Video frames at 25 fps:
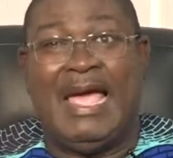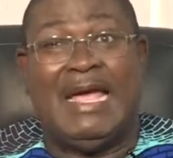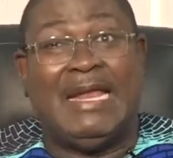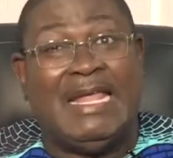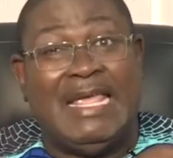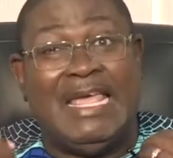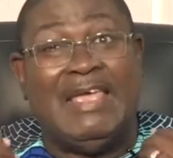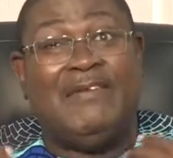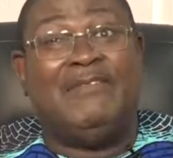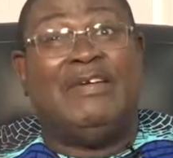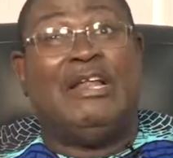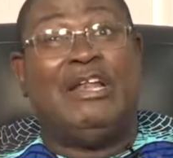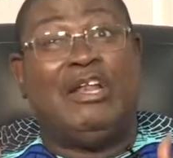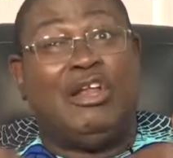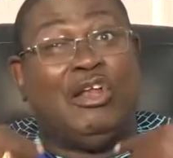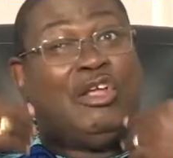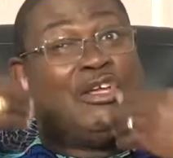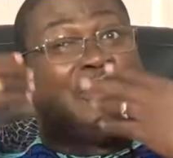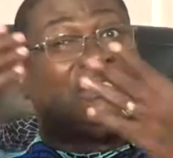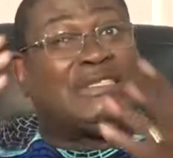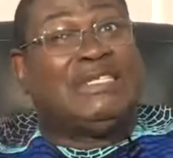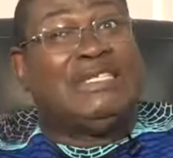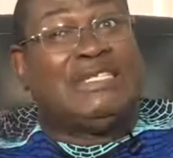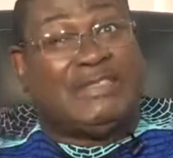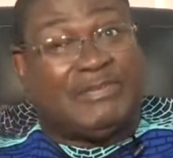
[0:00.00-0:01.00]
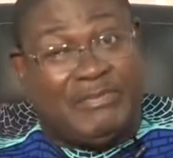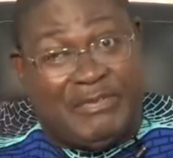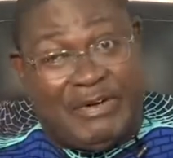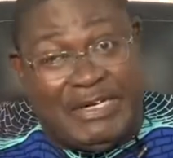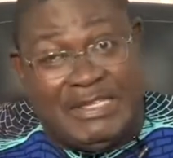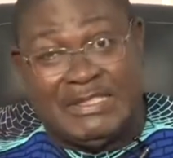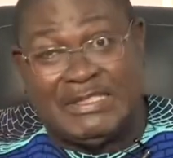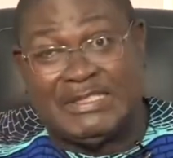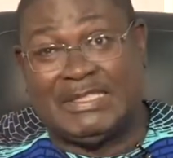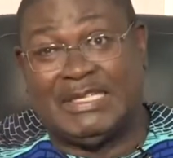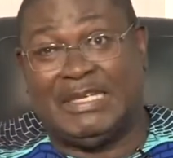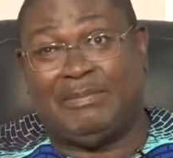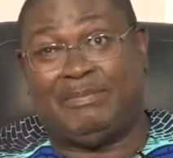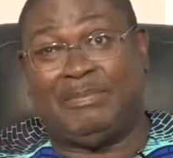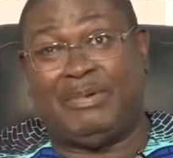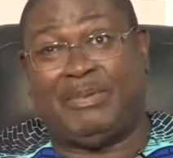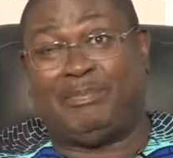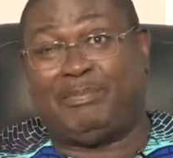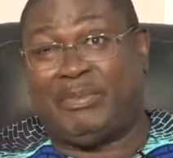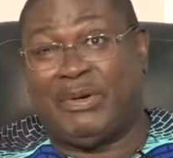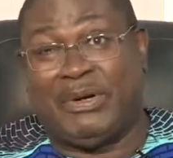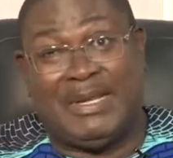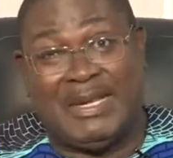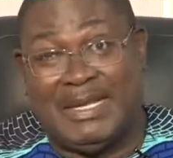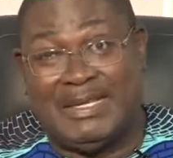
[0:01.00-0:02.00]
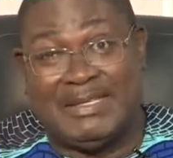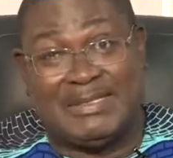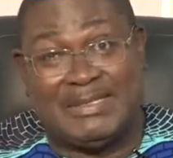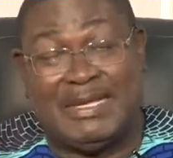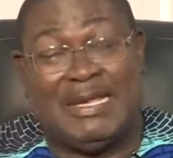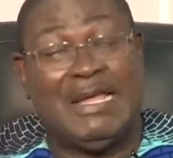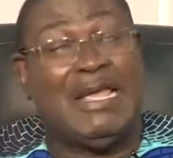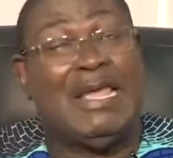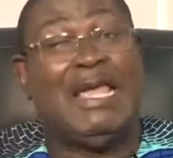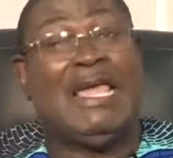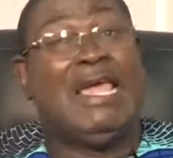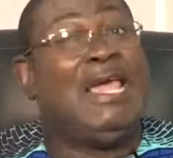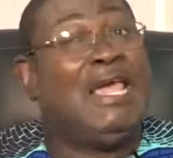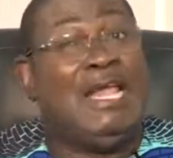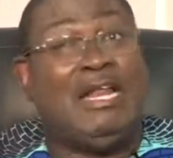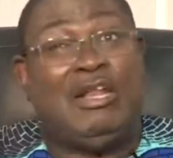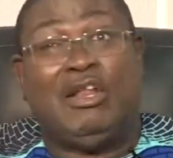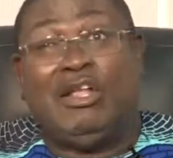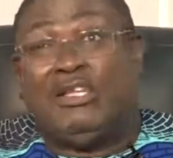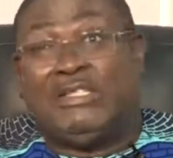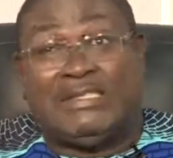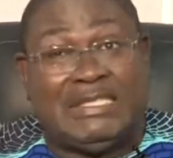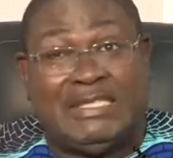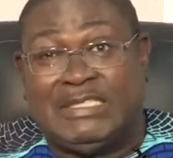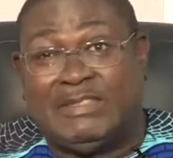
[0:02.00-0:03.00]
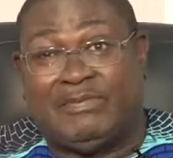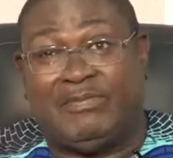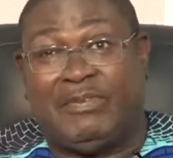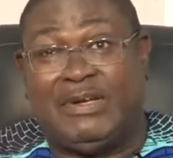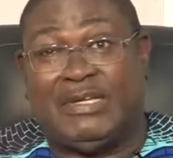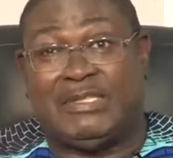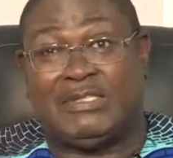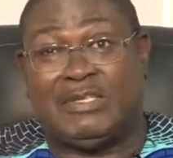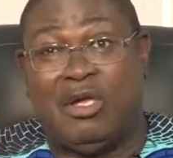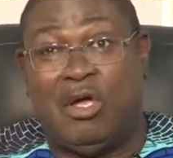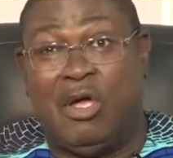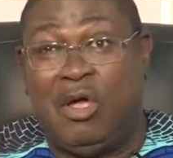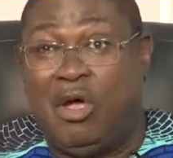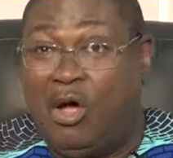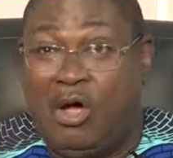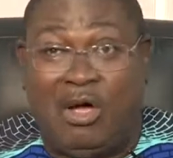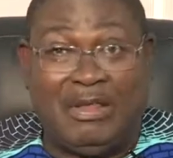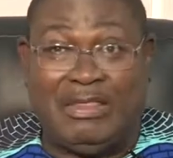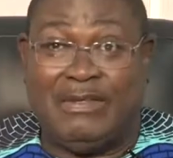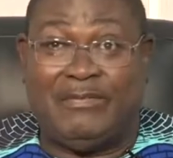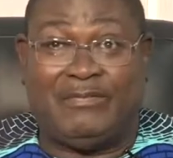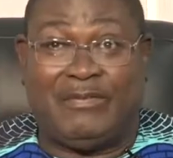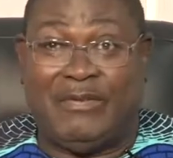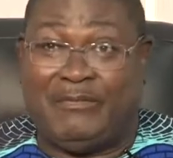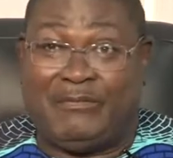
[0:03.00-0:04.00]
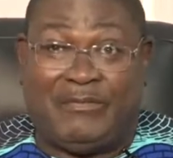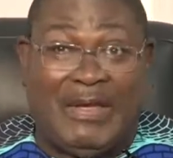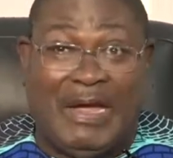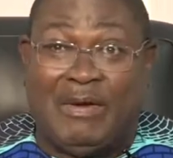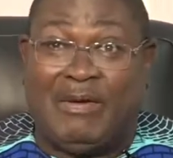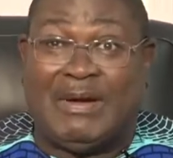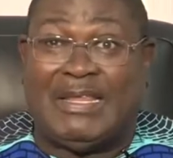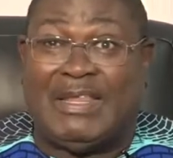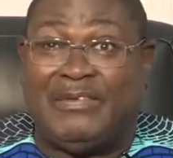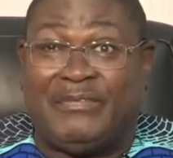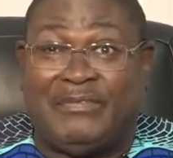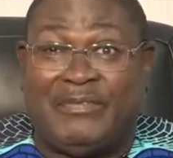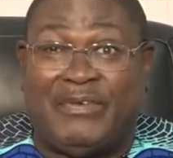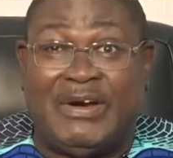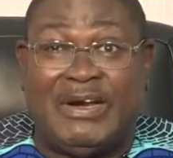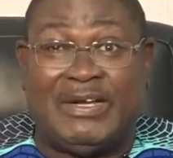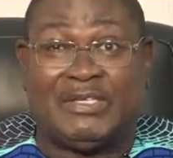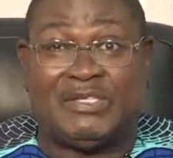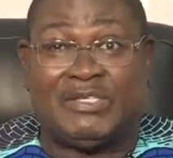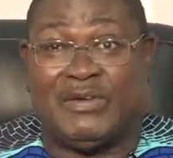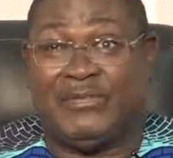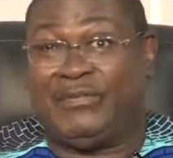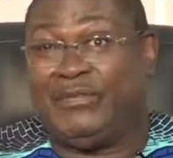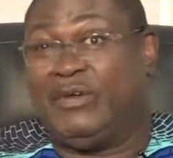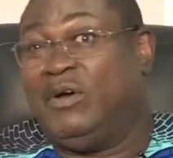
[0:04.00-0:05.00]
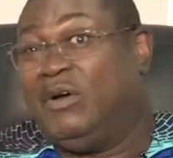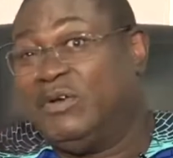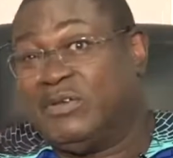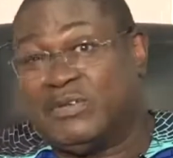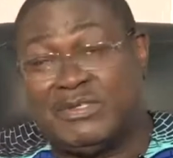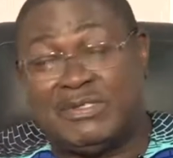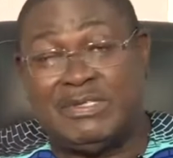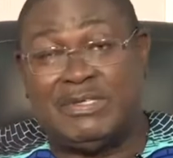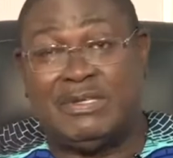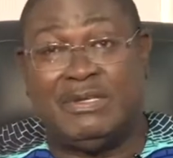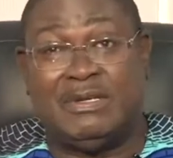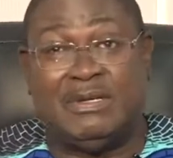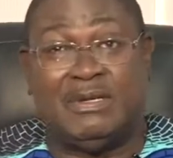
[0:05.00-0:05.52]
And he even lost his friends, the prodigal son. He lost his friends, all the fair weather friends, of course.